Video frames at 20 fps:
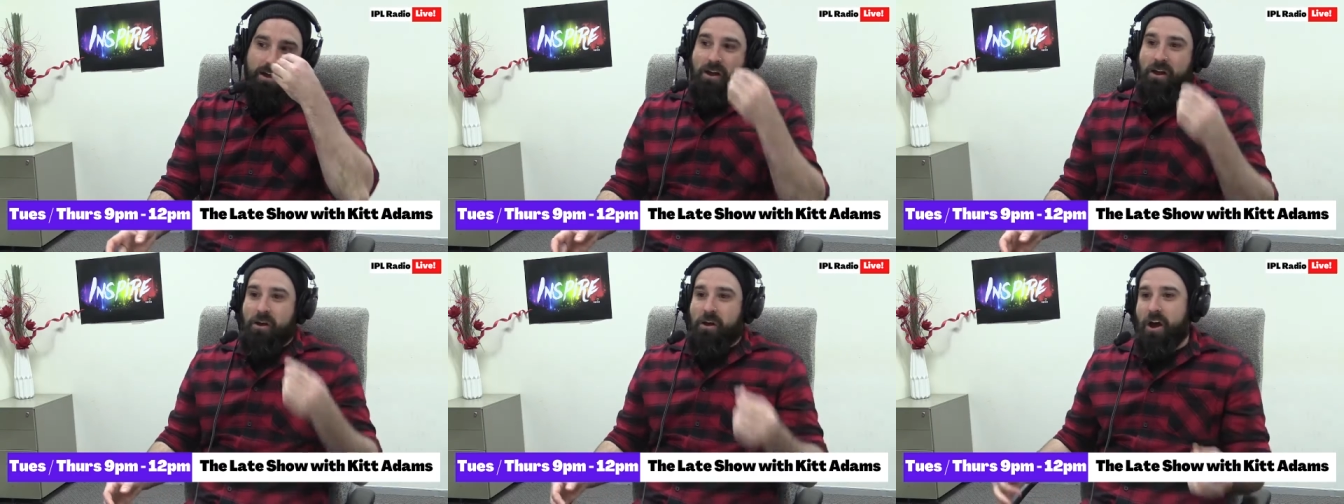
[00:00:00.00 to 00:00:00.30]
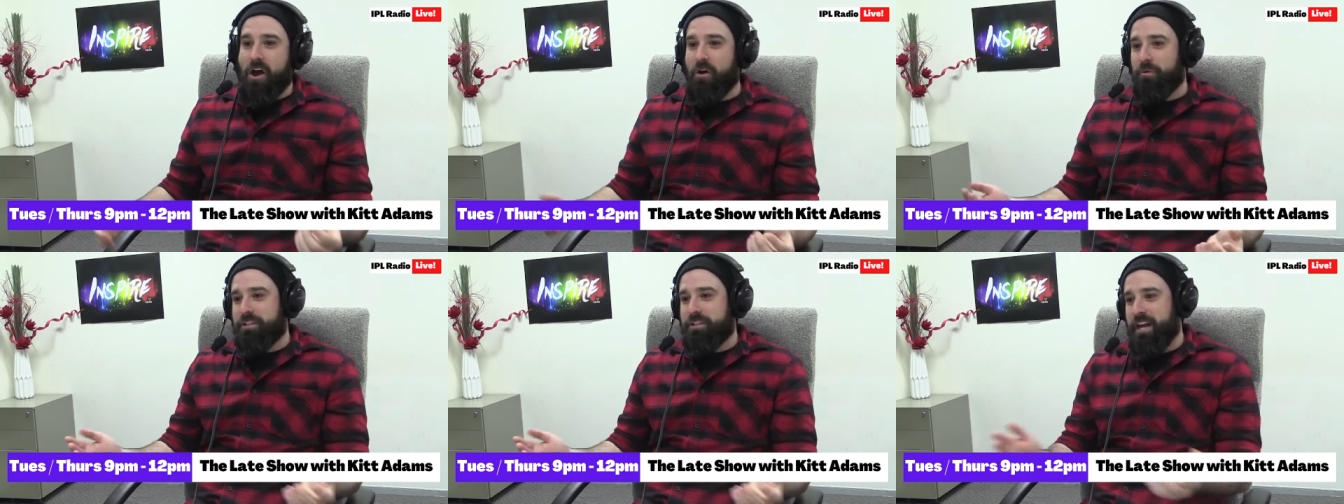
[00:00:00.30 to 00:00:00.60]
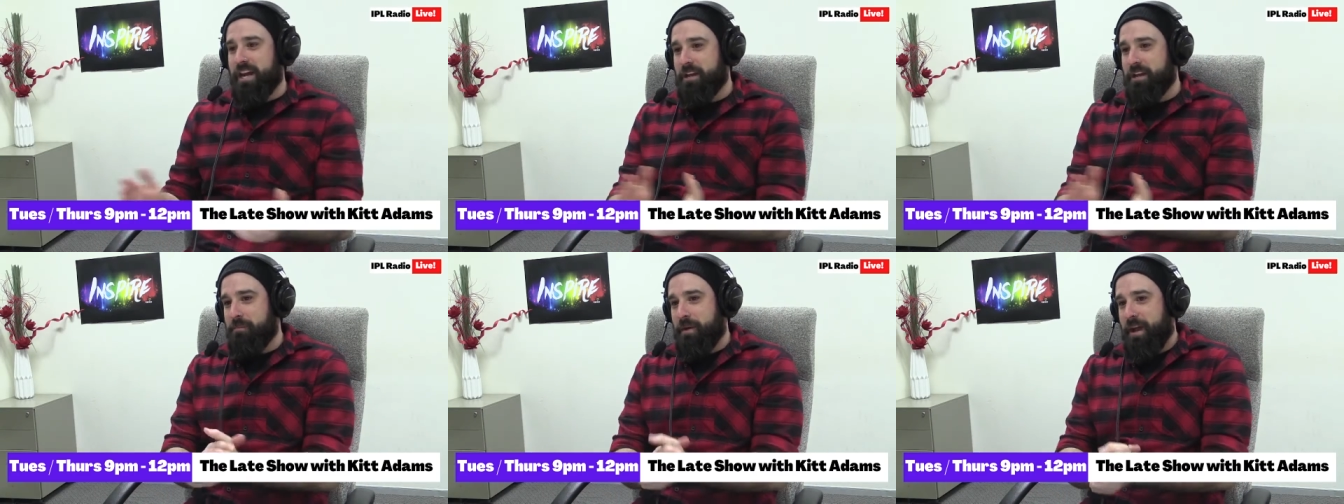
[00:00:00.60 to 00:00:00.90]
We'll take
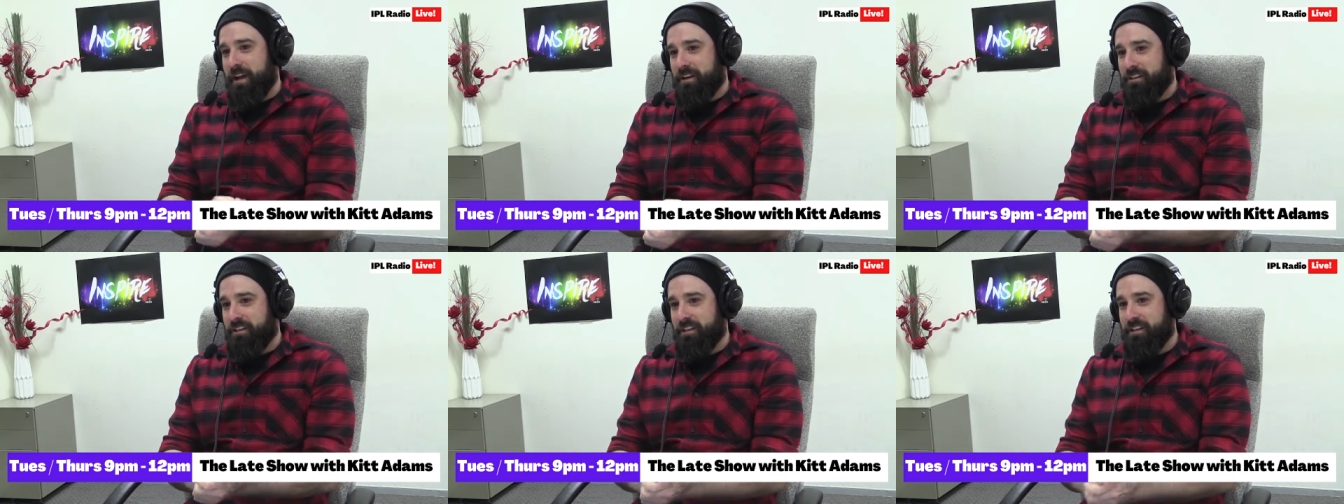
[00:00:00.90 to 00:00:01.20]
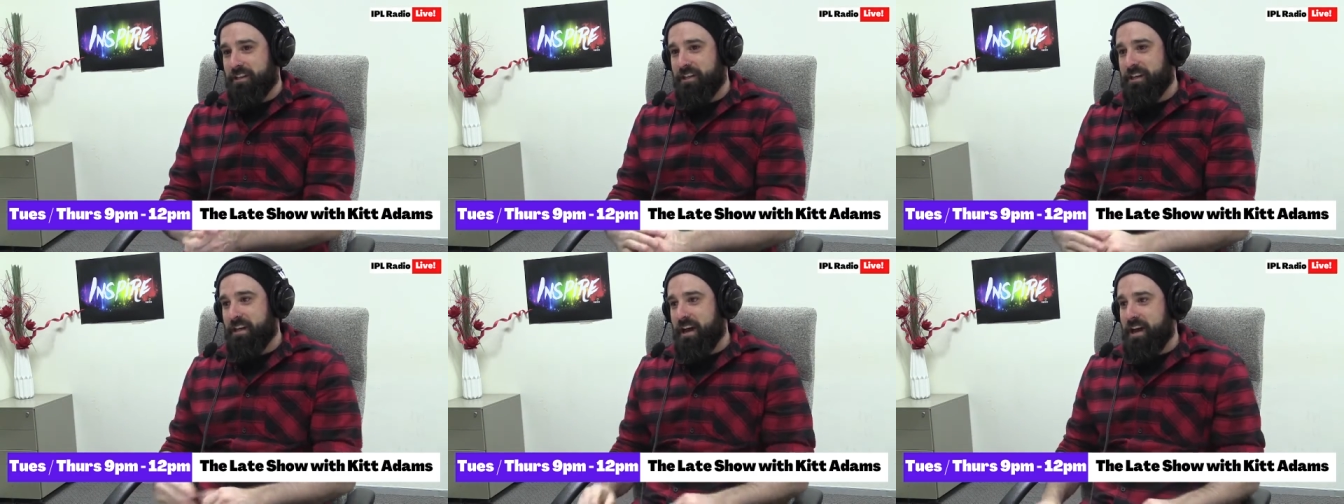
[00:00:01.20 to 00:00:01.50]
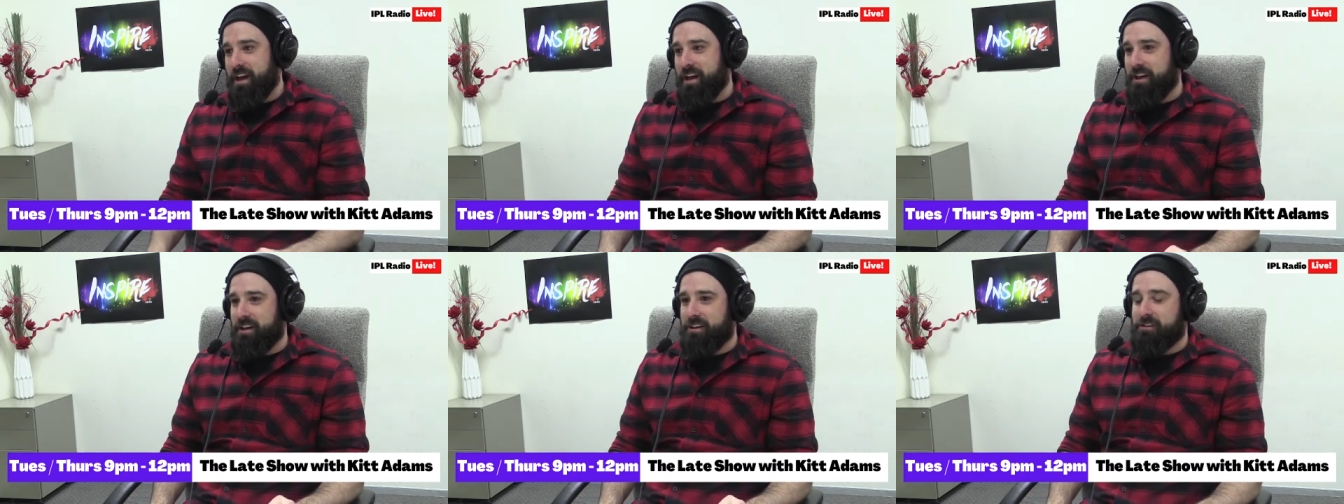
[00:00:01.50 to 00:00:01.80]
it back to
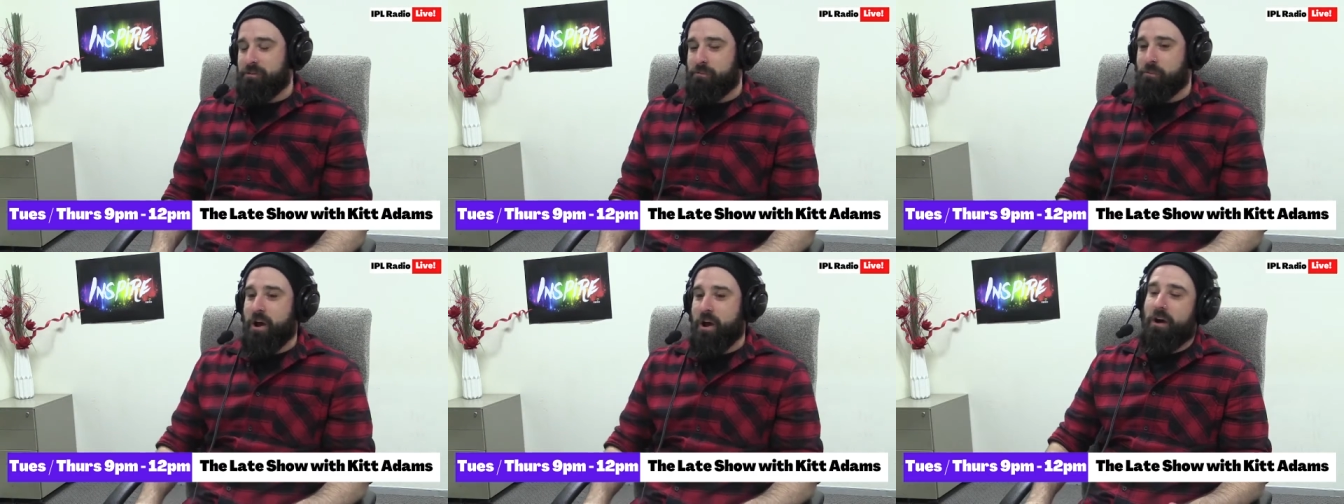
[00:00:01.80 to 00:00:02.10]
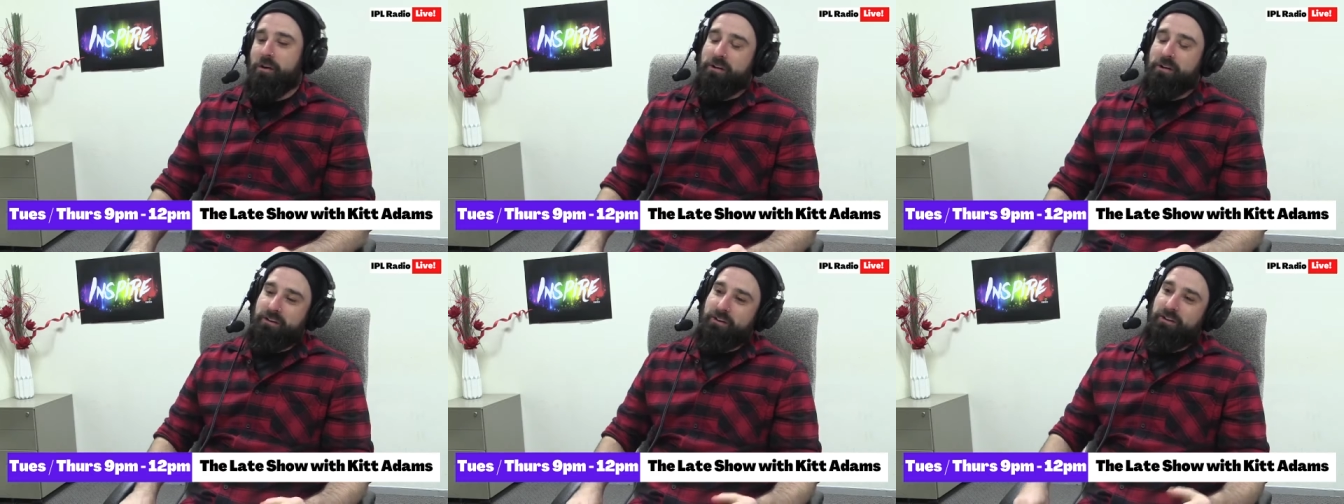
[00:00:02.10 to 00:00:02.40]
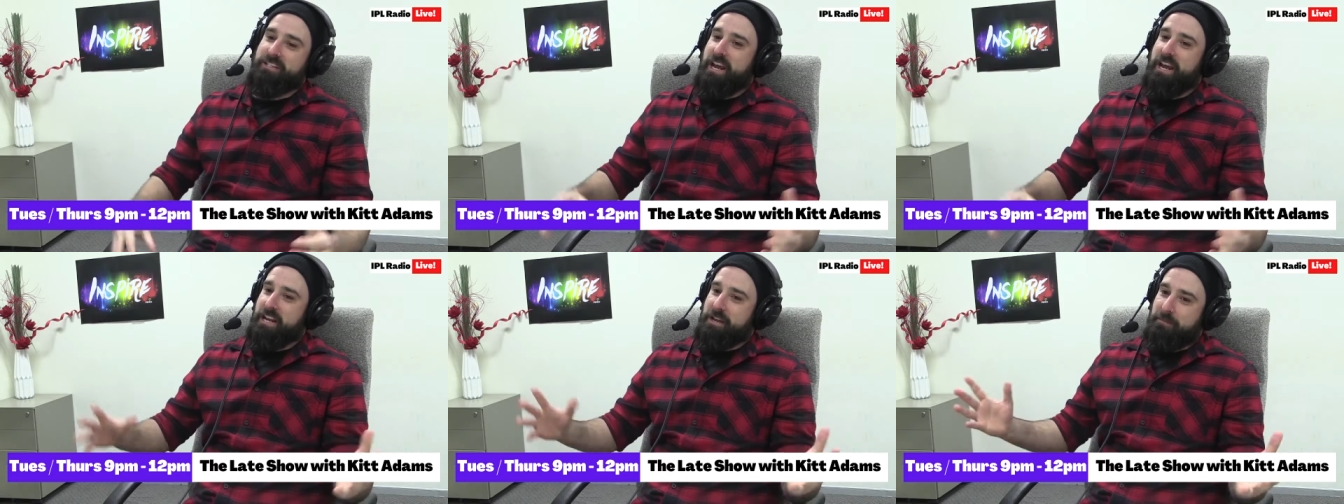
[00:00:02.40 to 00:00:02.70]
not
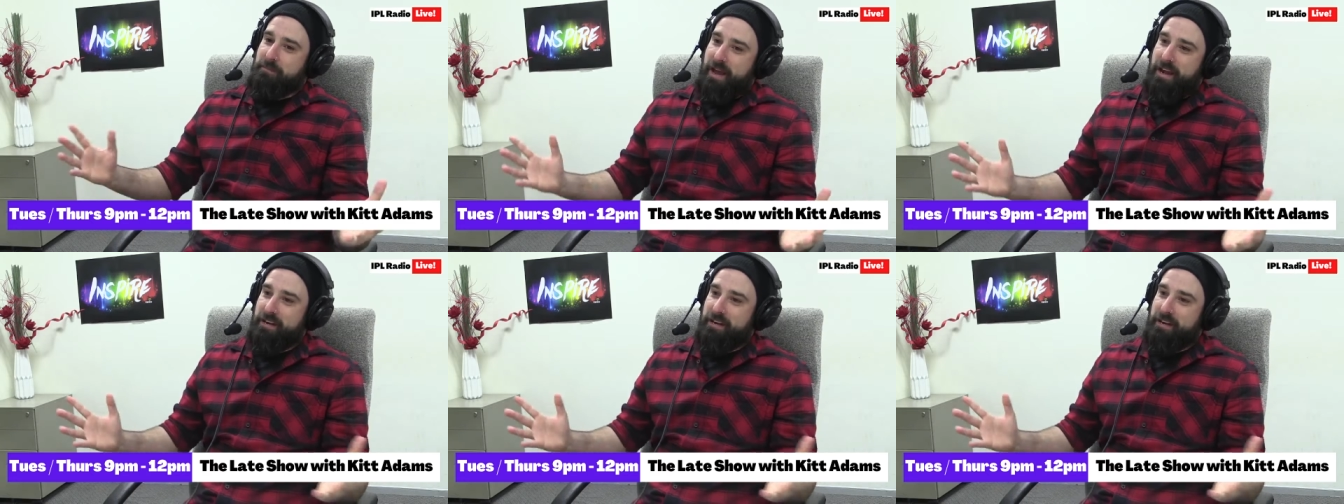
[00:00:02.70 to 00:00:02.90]
take it back to the